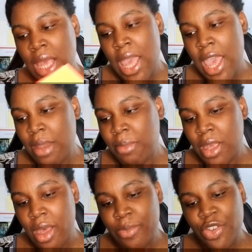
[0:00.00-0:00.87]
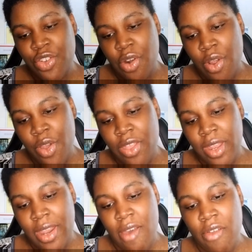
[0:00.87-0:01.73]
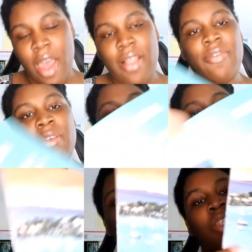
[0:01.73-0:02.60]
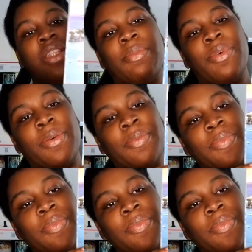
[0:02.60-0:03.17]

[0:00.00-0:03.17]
and become stronger than ever. I love the picture in the book.